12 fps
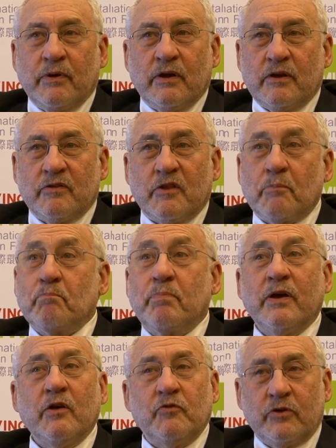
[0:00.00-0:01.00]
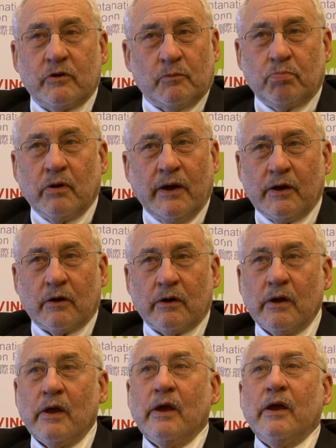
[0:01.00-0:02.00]
been the pivotal player
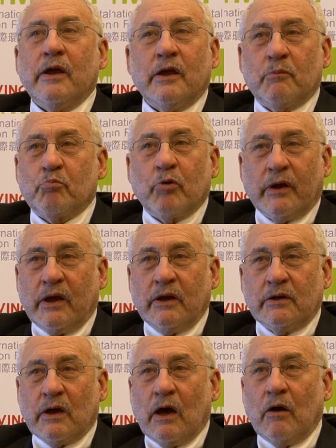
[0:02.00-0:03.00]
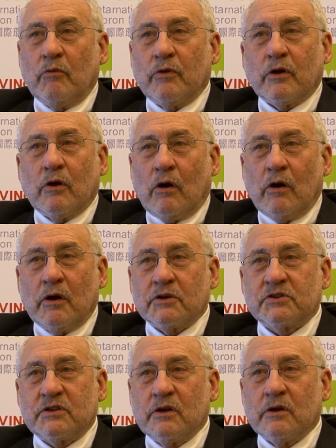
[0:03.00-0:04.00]
in bringing down the
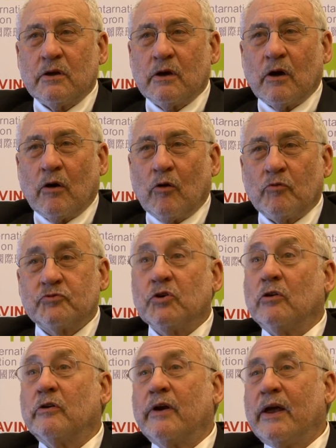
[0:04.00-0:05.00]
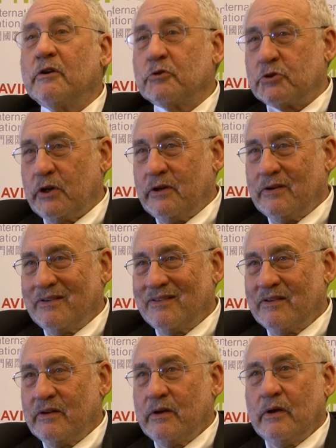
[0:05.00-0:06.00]
cost of solar energy.
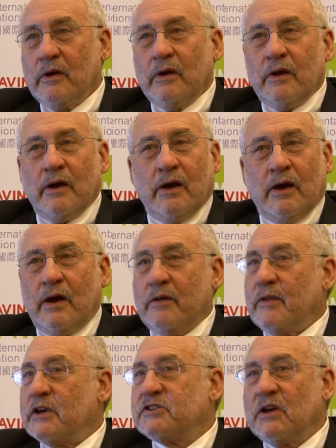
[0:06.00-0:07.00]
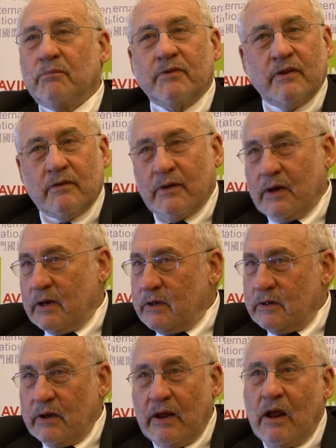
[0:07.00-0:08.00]
And that's something
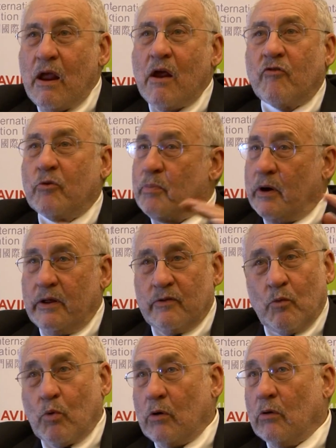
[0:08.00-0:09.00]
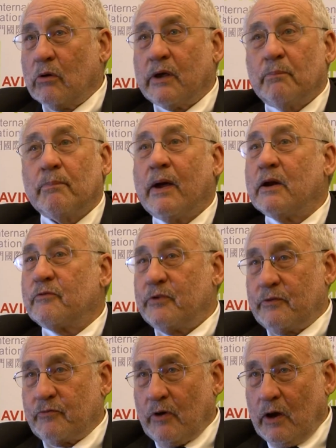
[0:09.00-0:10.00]
that everybody in the world can
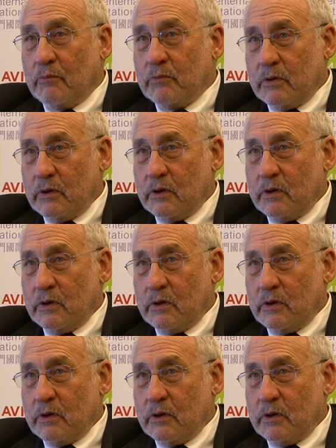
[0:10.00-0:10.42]
benefit from.